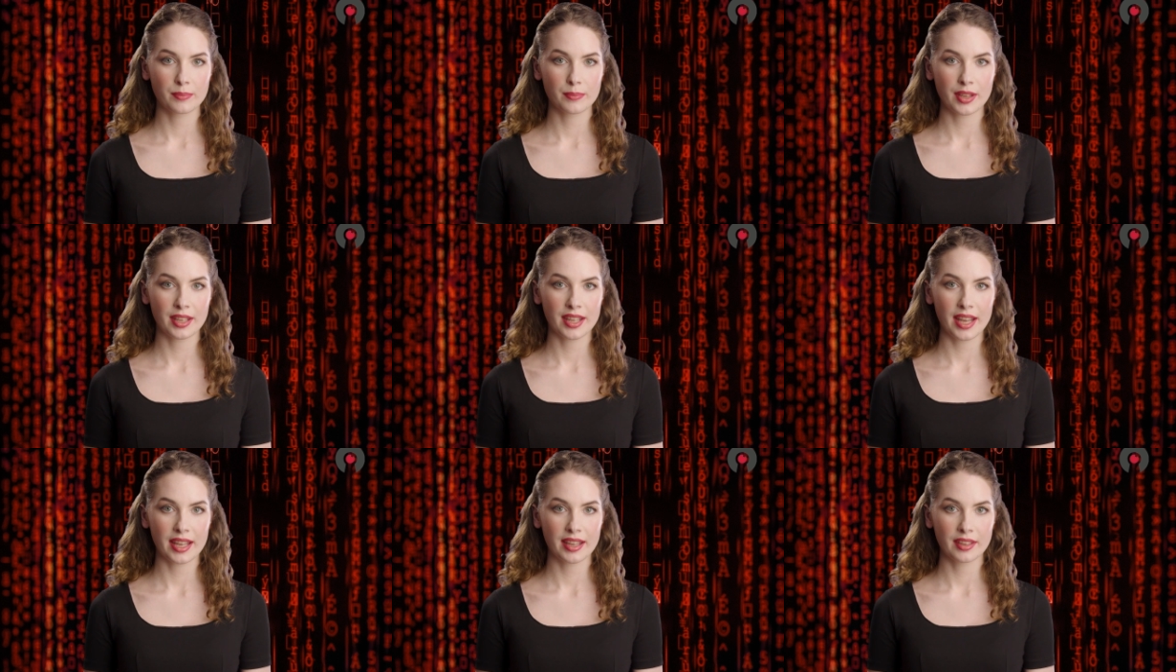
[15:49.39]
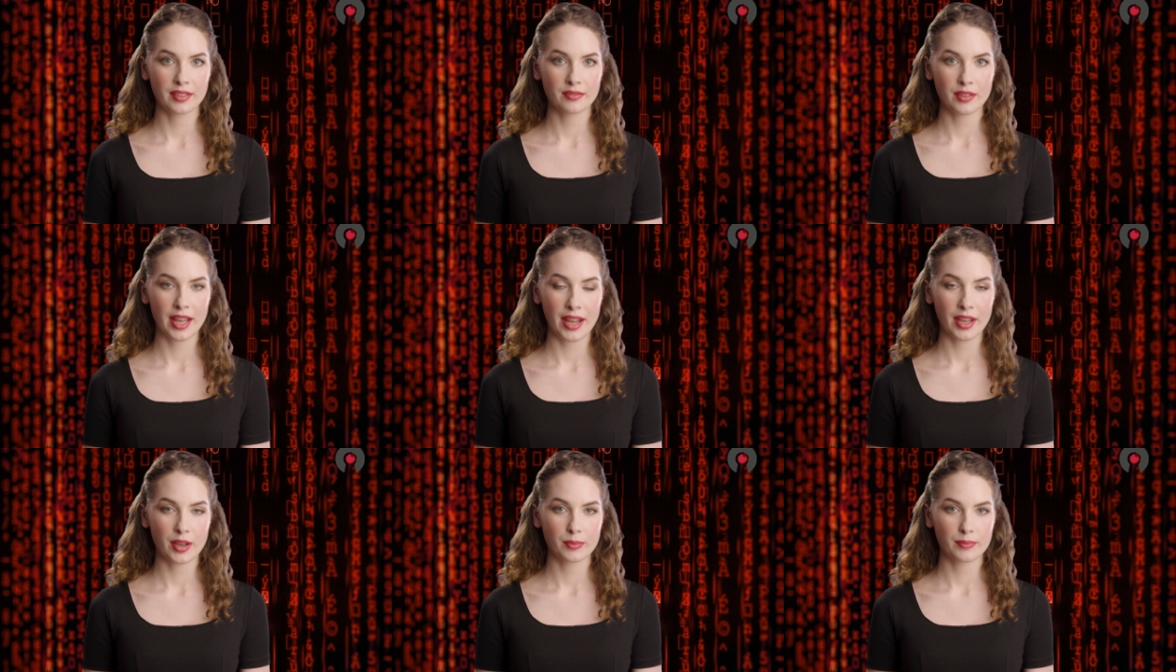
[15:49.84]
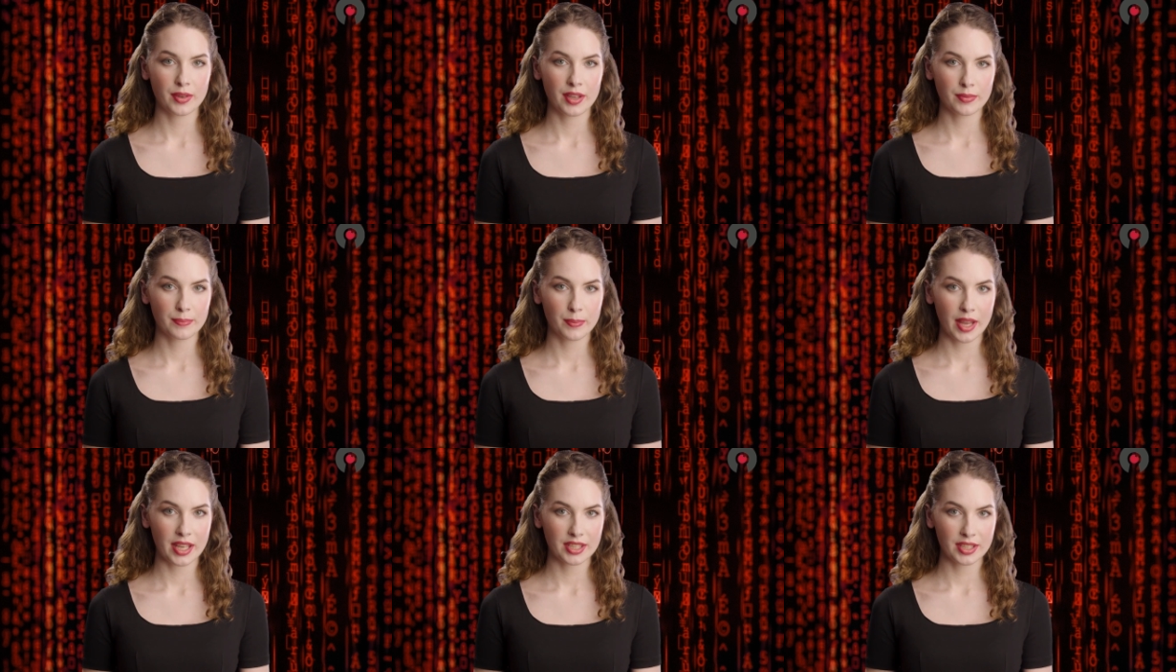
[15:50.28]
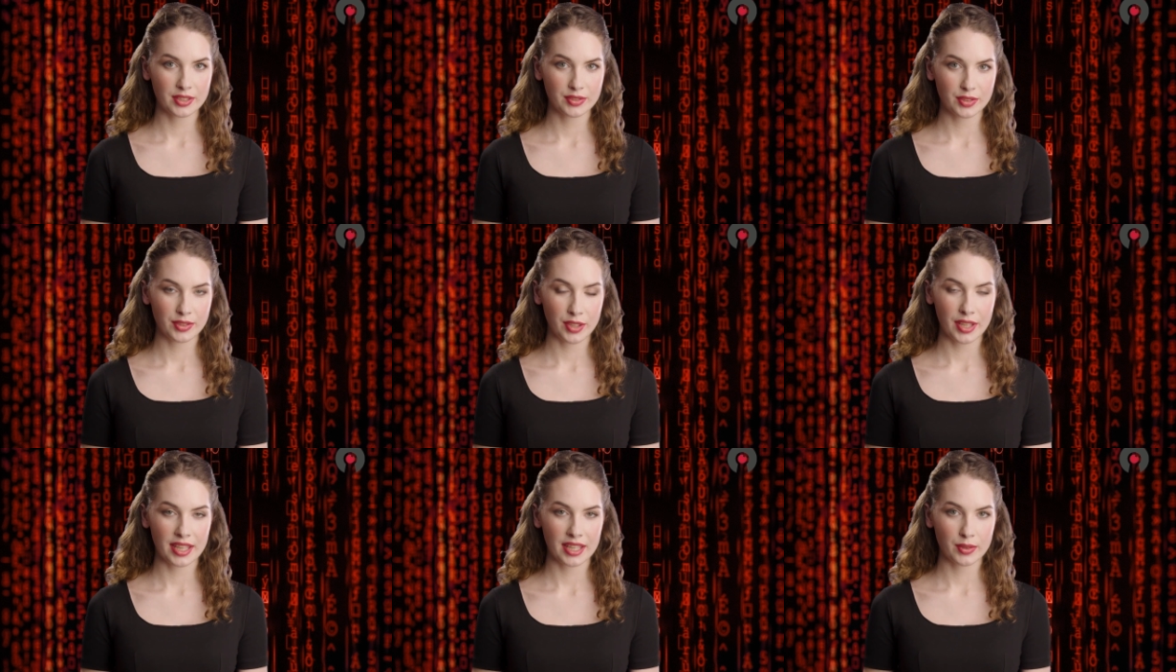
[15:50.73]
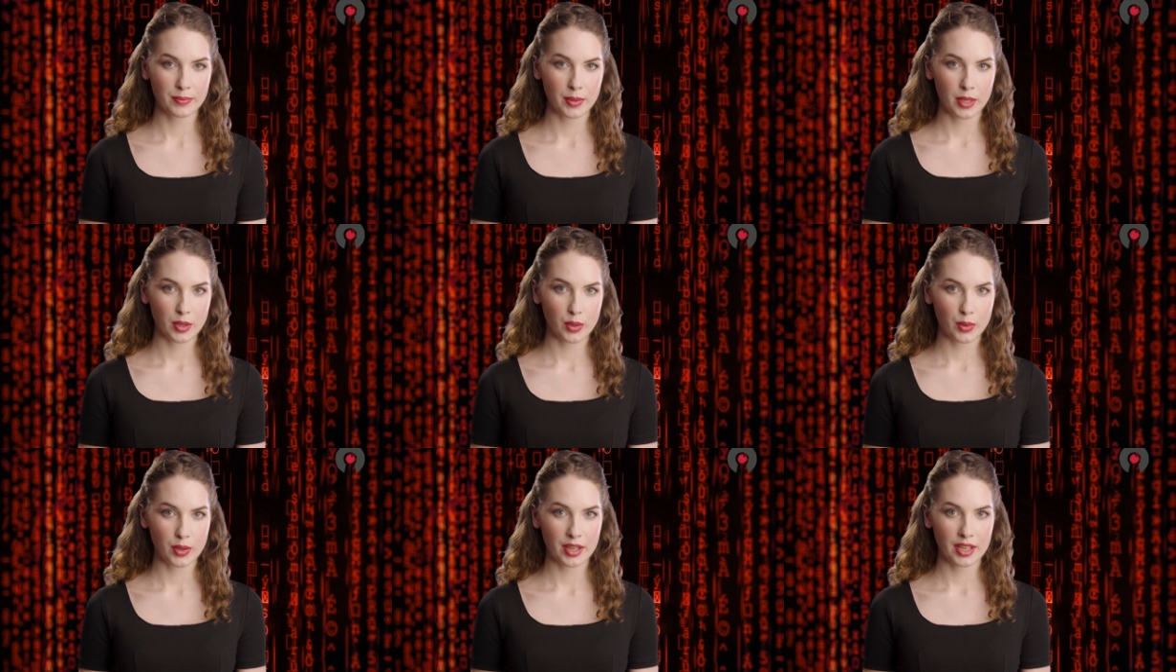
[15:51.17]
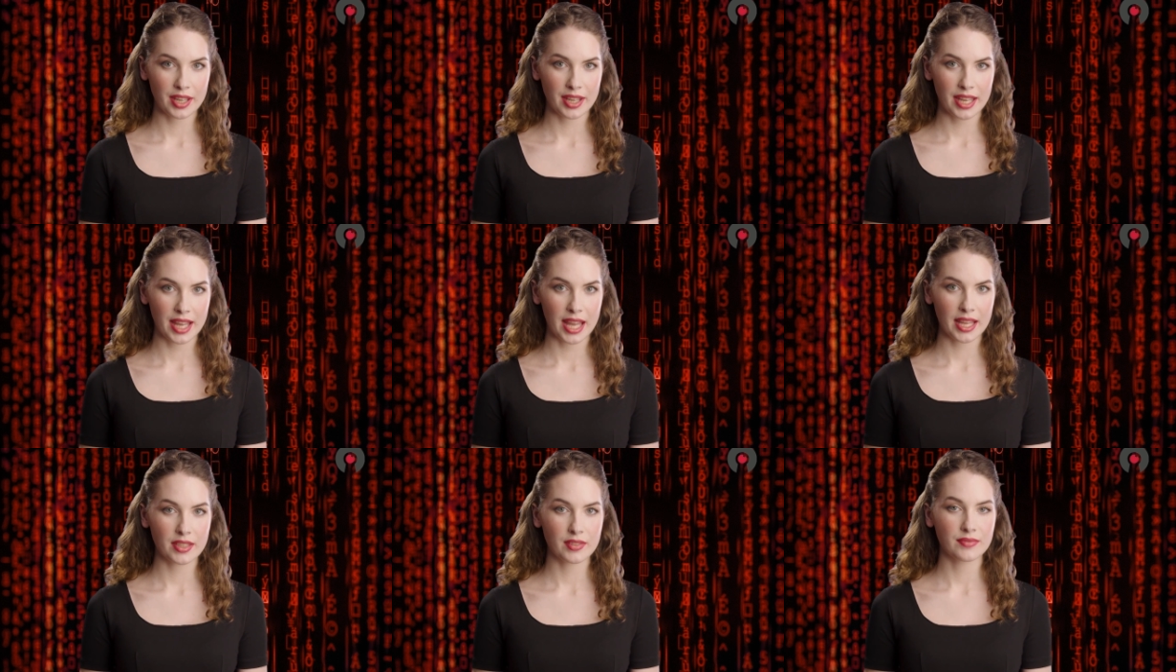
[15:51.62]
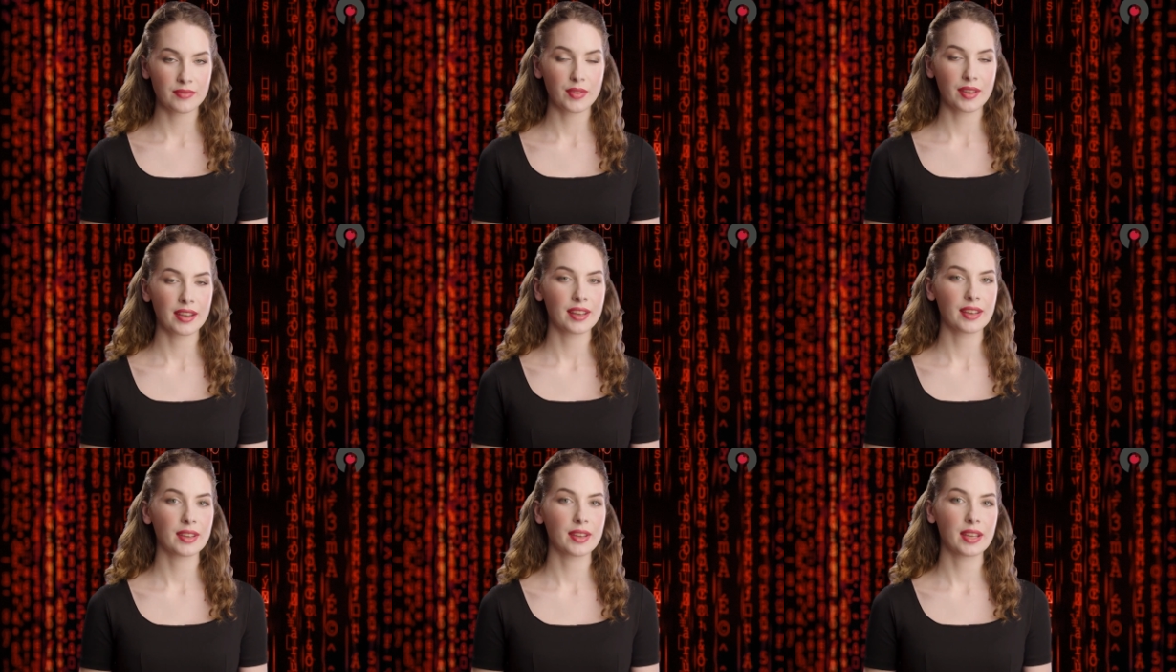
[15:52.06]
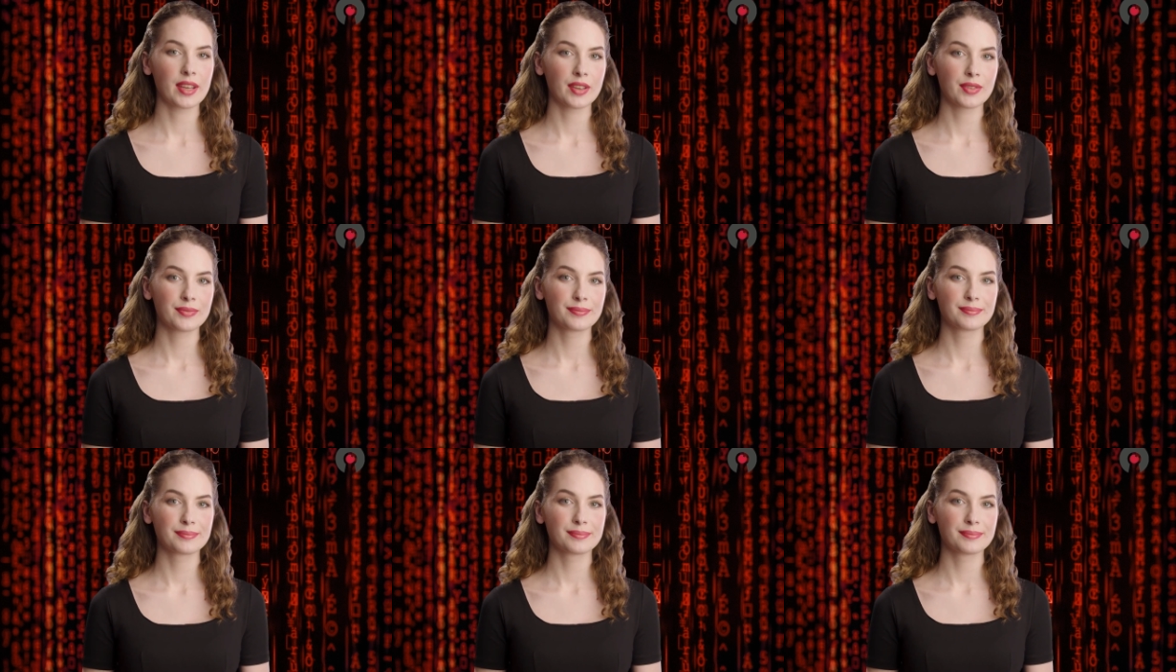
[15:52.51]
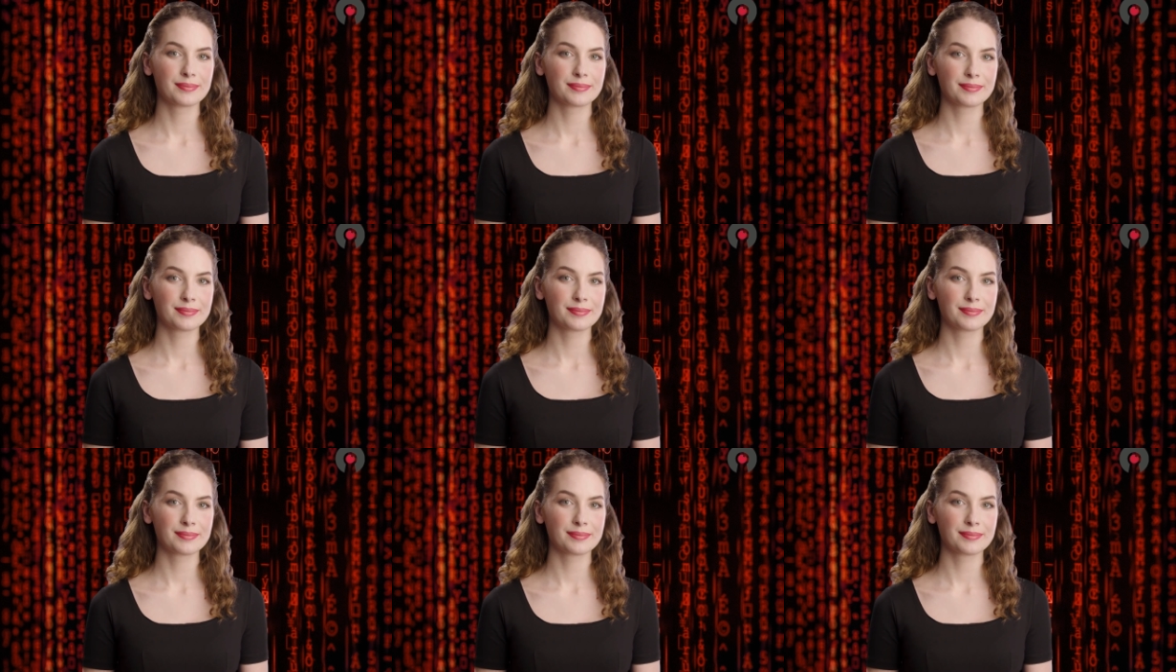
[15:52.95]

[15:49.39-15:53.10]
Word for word: them identify and respond to threats more quickly and efficiently.